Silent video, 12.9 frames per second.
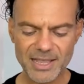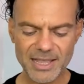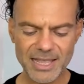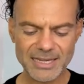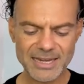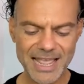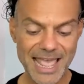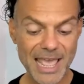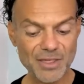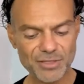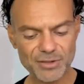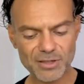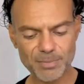and
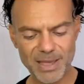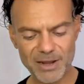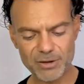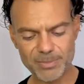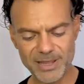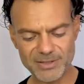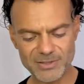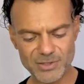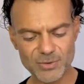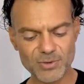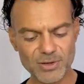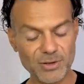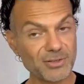ethyl paraben,
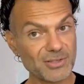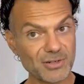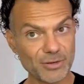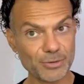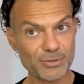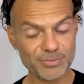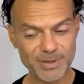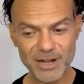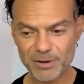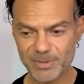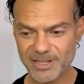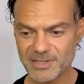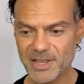So lots and lots of
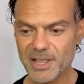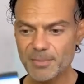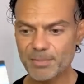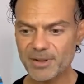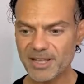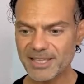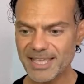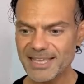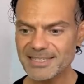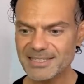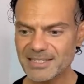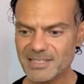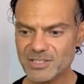parabens. But I
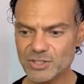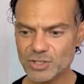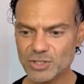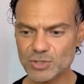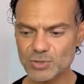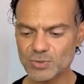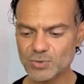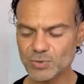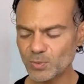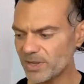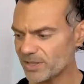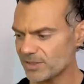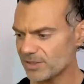guess it's to do
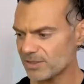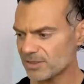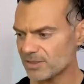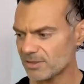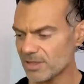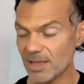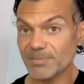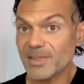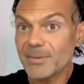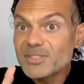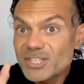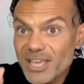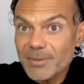with, I'm,
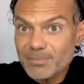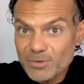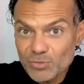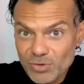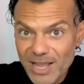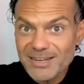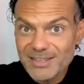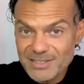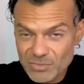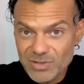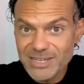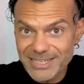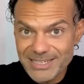I'm, and this
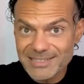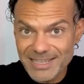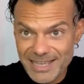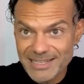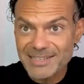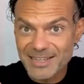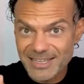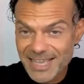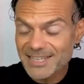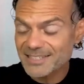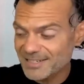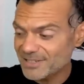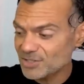really is a guess, I
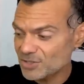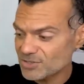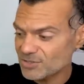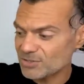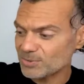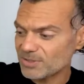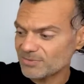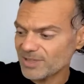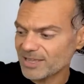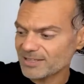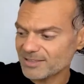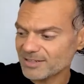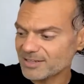guess it is just to do with the
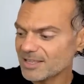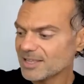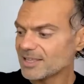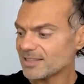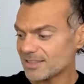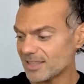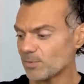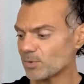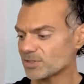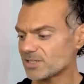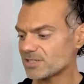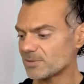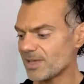fact that they
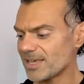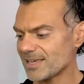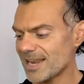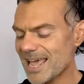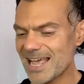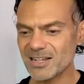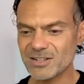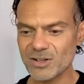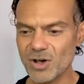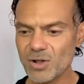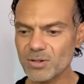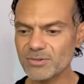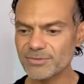wanted to make an
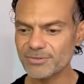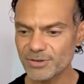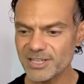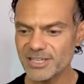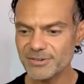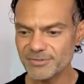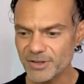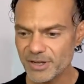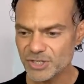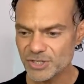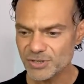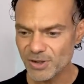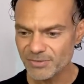alcohol free
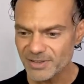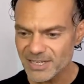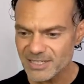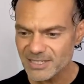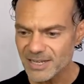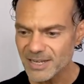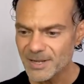version of it.